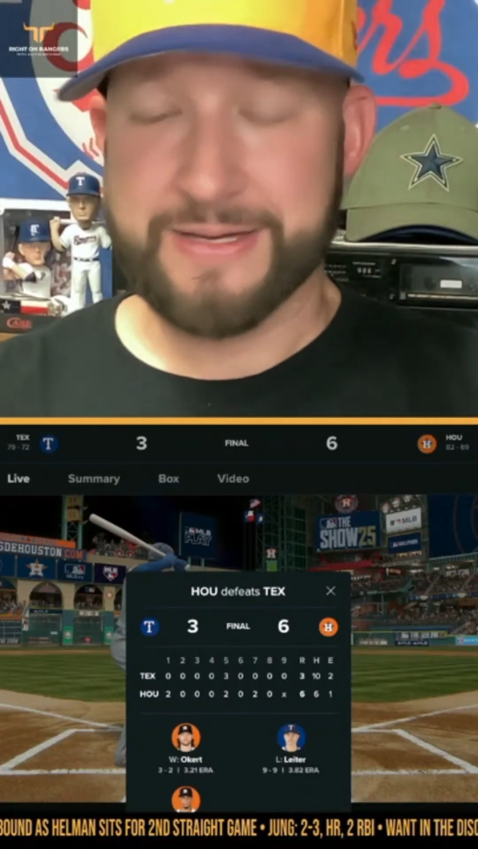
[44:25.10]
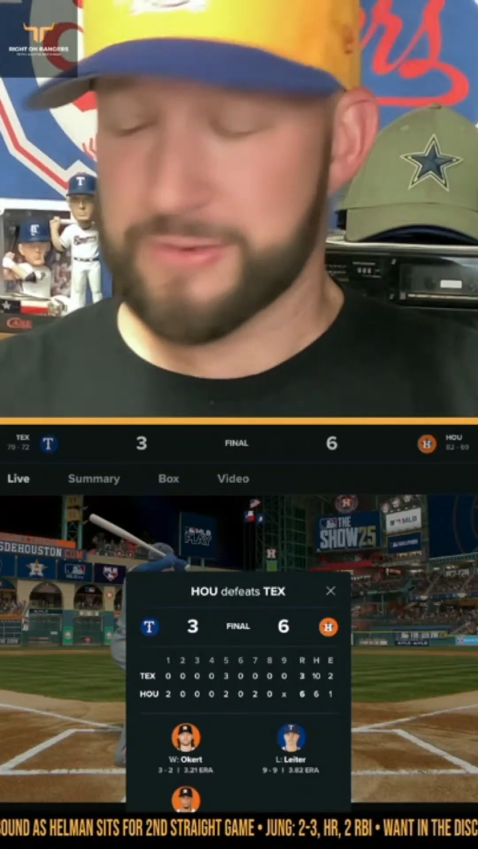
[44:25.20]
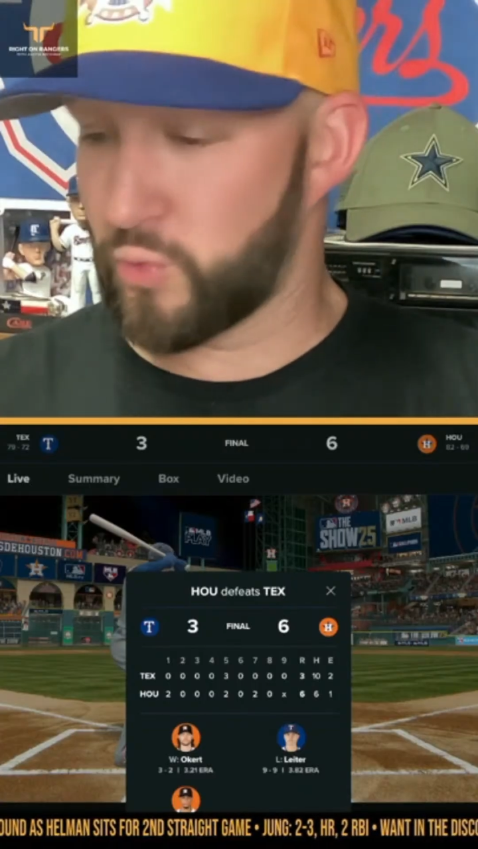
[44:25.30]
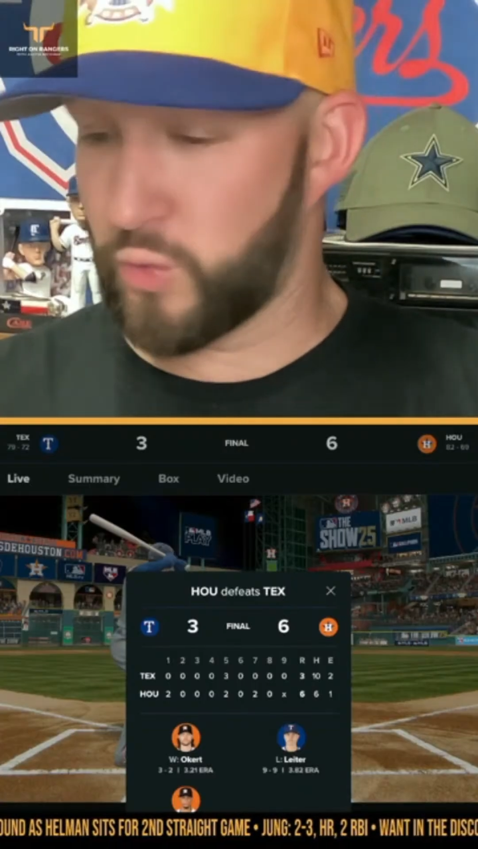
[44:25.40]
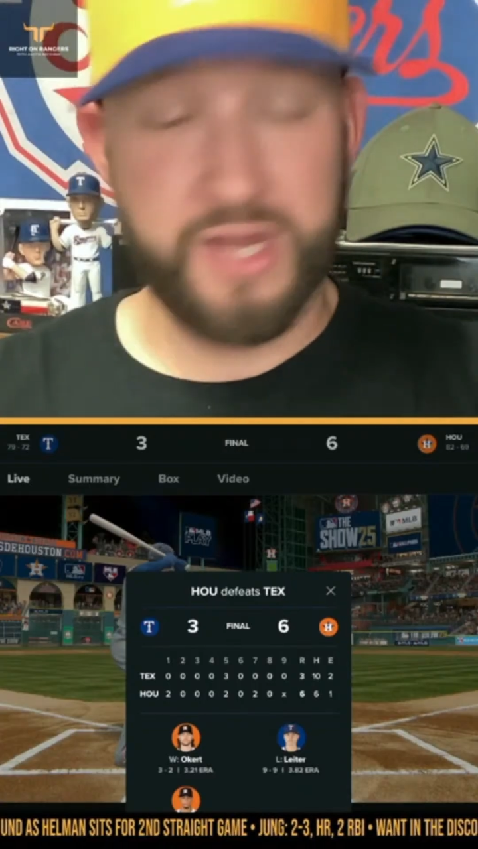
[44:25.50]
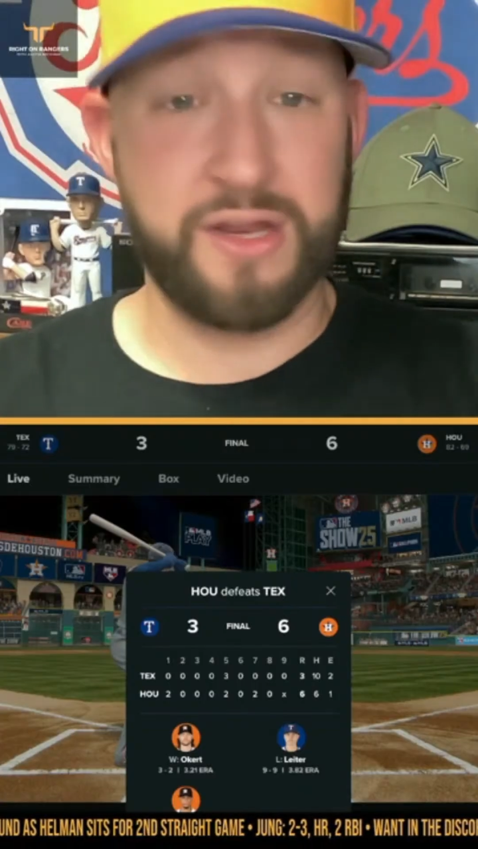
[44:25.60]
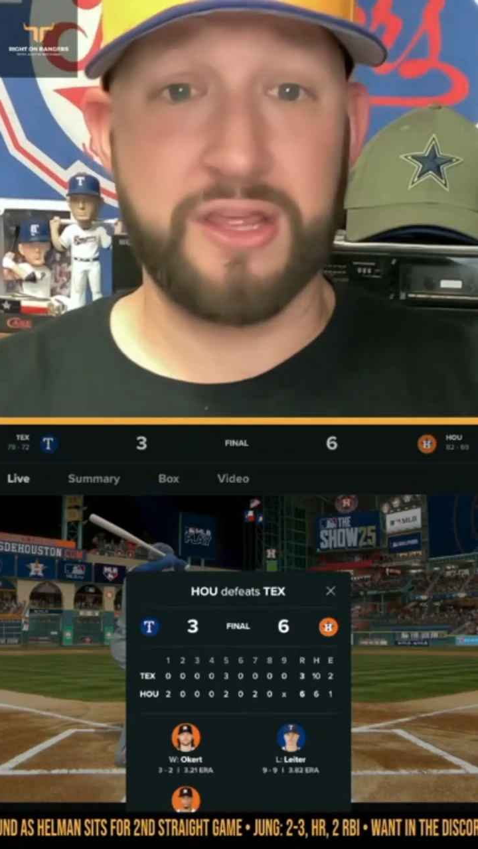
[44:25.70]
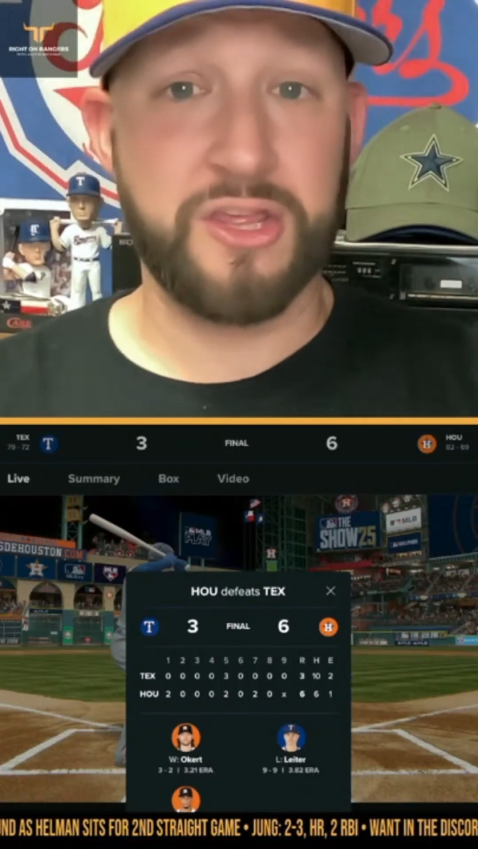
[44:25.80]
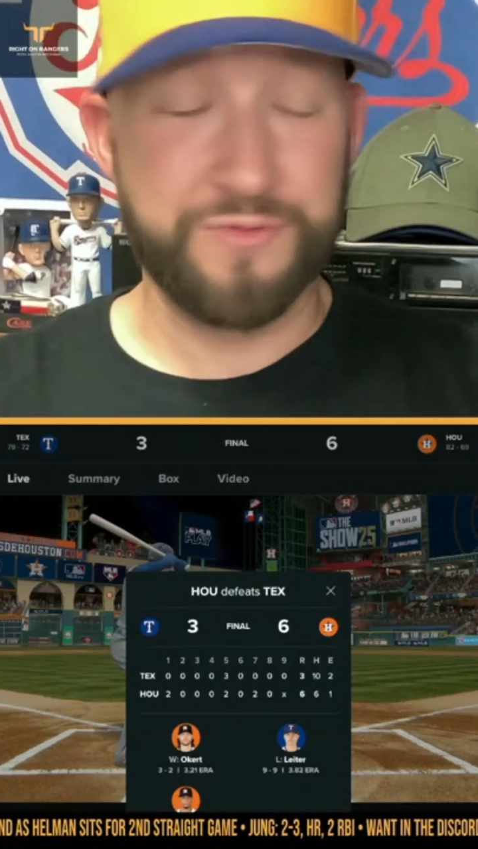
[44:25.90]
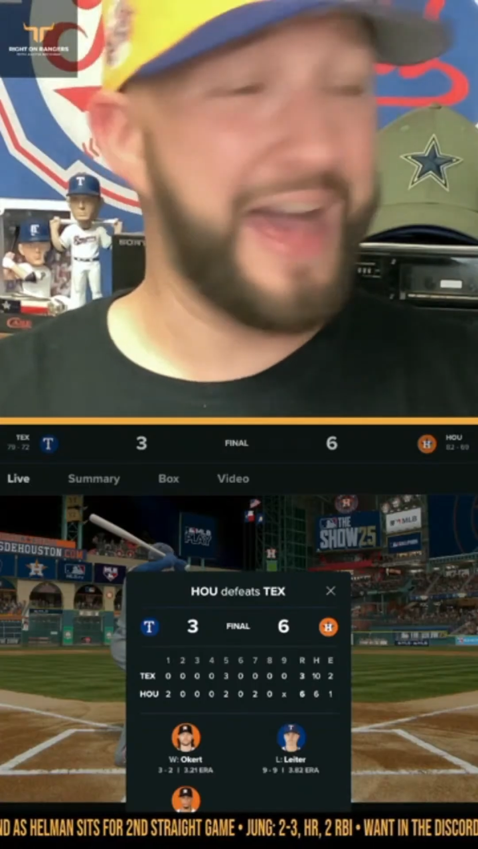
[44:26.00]
when
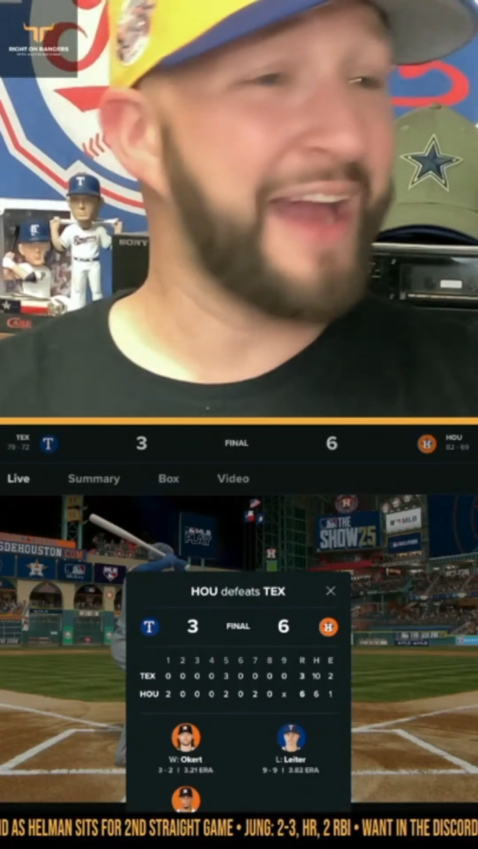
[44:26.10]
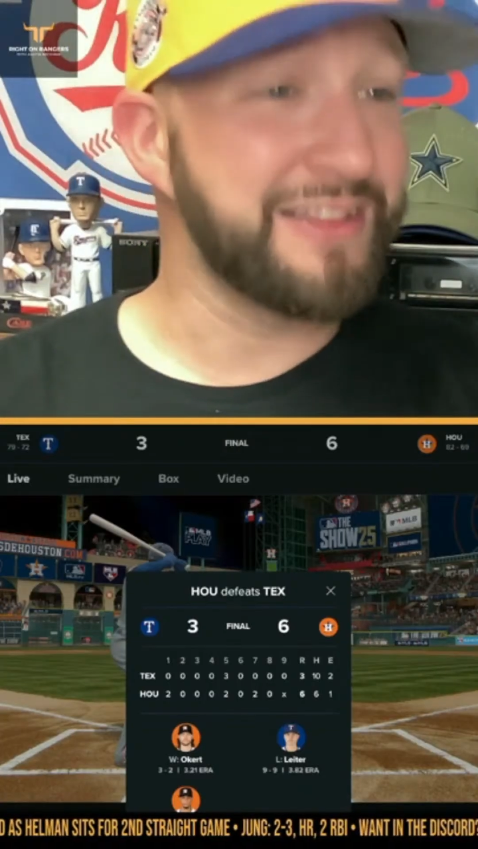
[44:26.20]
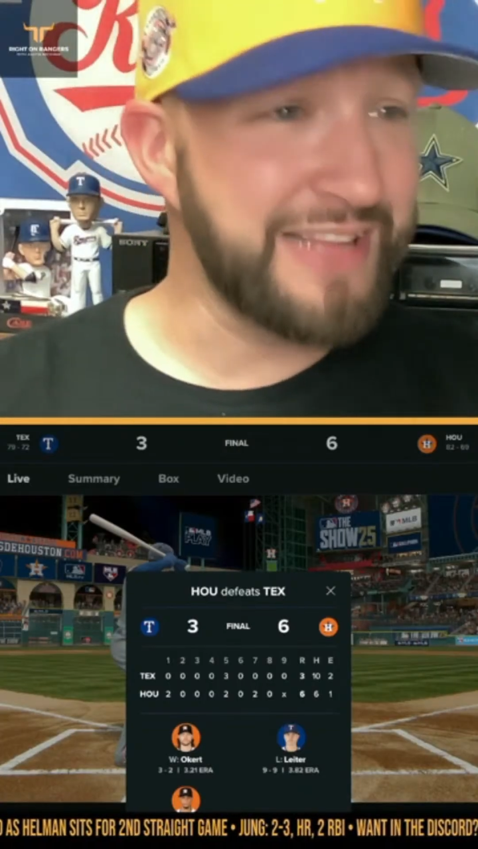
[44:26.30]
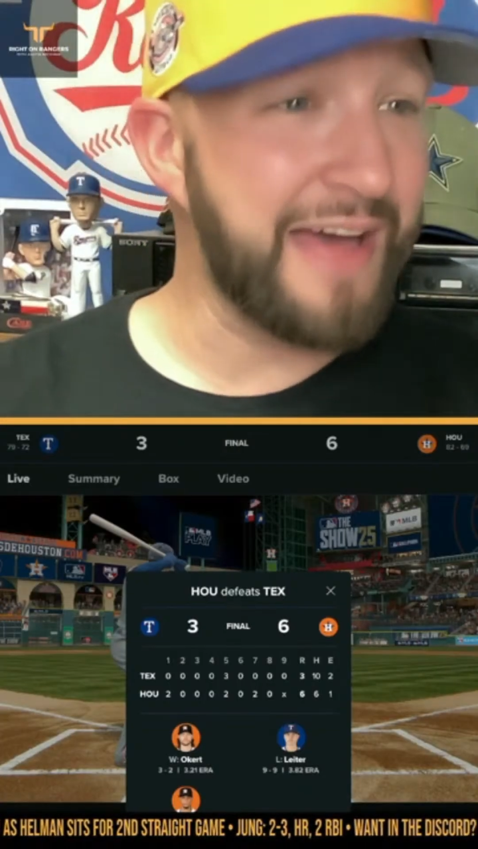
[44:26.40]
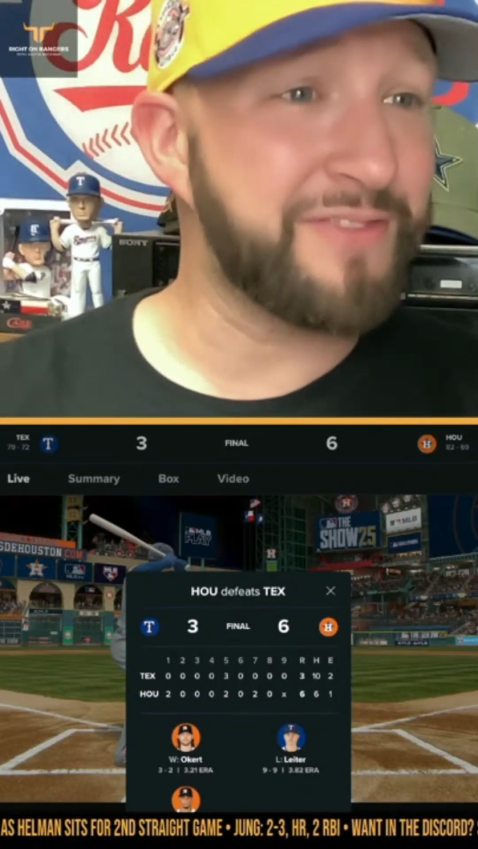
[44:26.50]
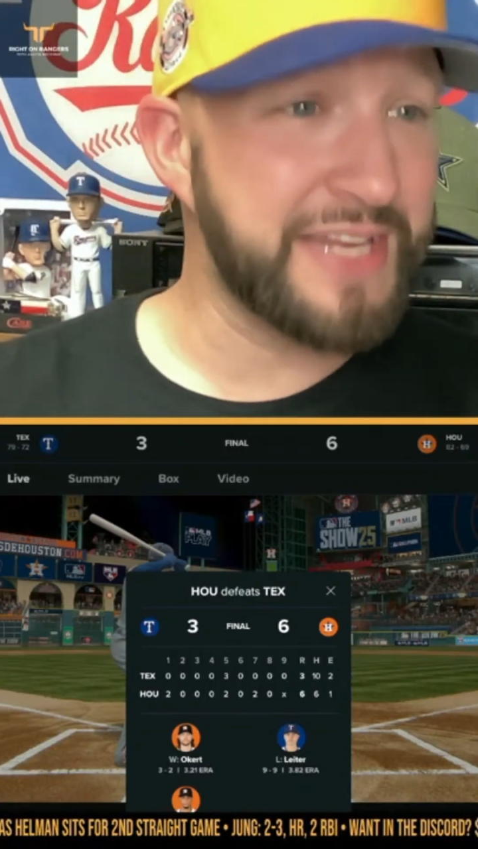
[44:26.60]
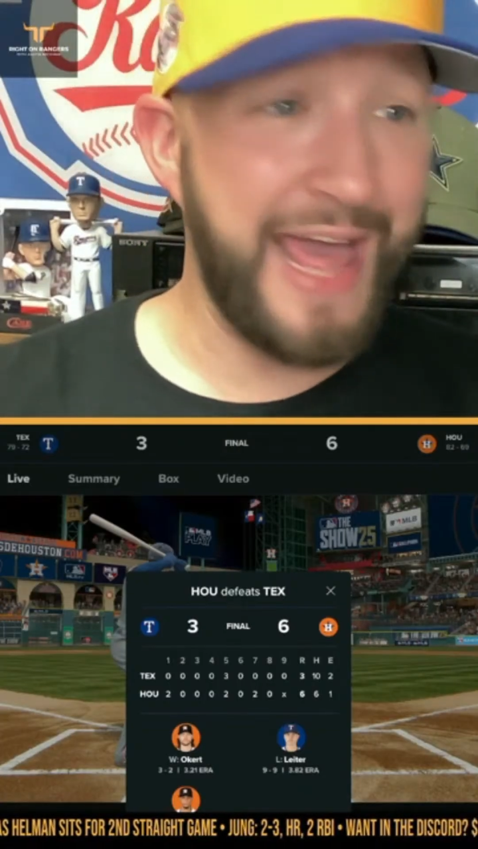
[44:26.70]
you've got 11